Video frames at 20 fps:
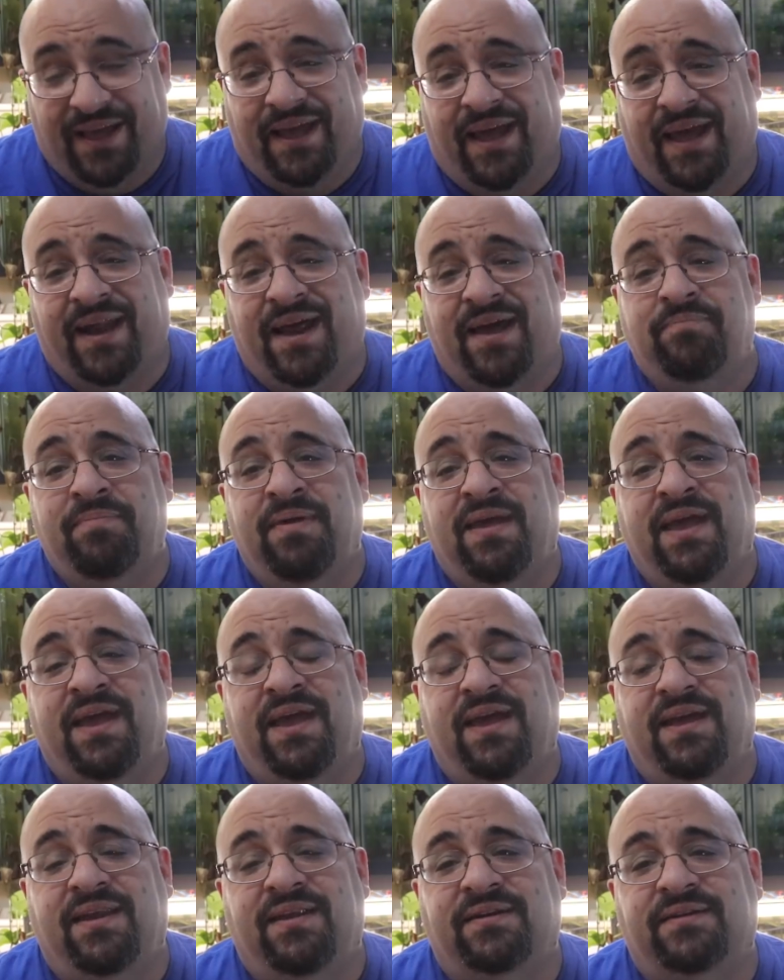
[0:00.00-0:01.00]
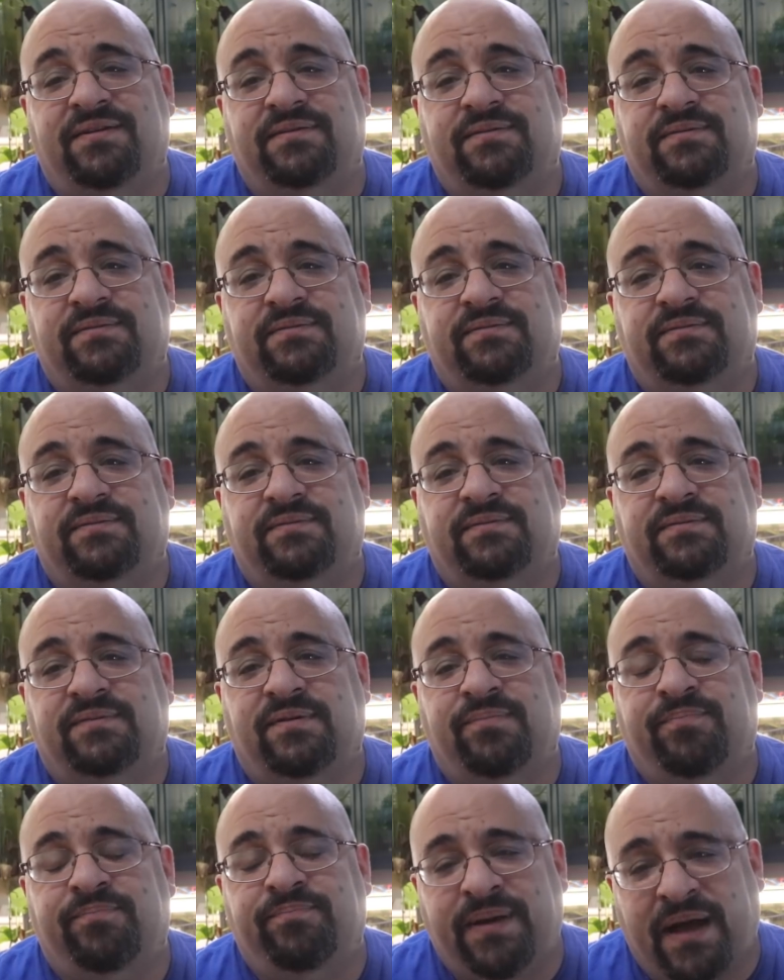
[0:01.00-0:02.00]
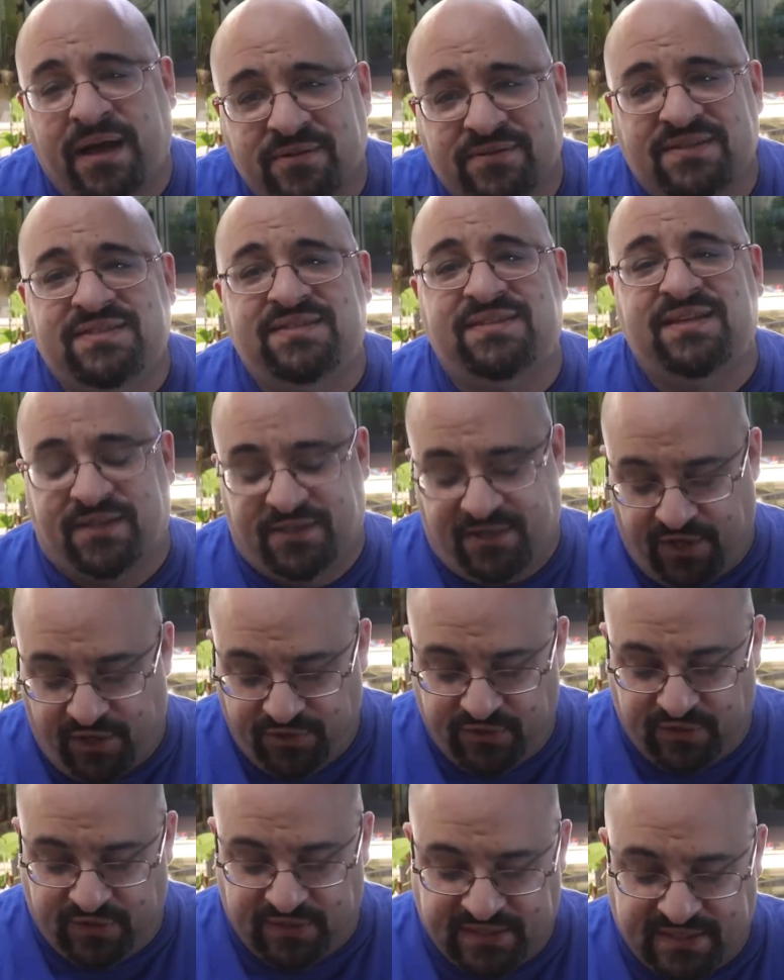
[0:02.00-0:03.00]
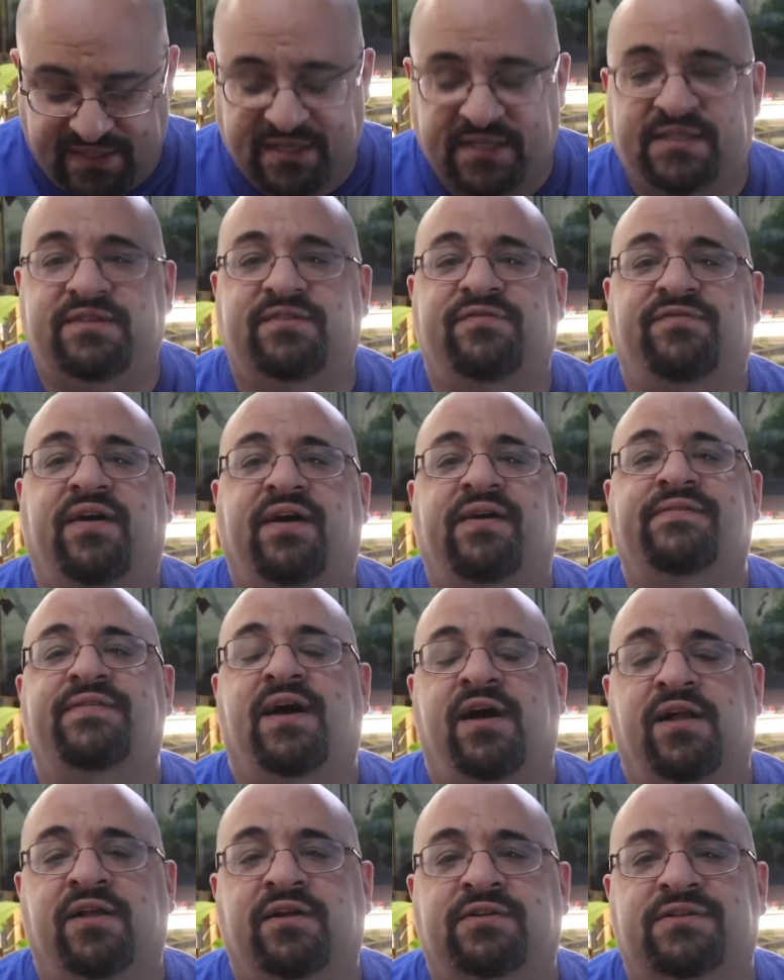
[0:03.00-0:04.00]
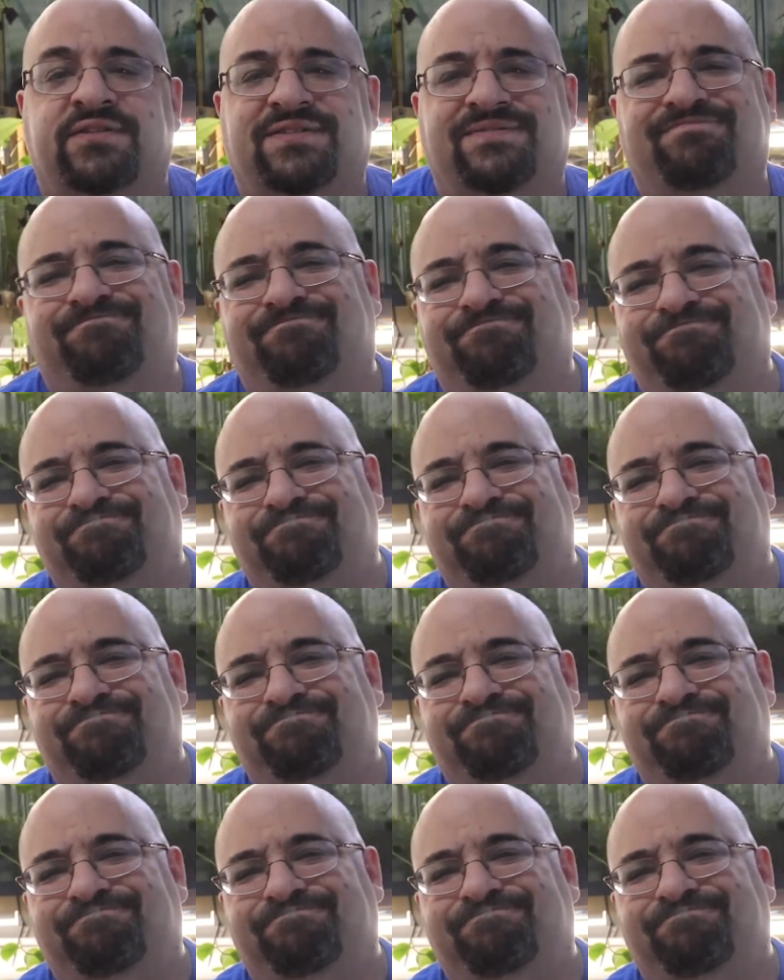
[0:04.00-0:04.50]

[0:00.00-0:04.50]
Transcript: And I made about $665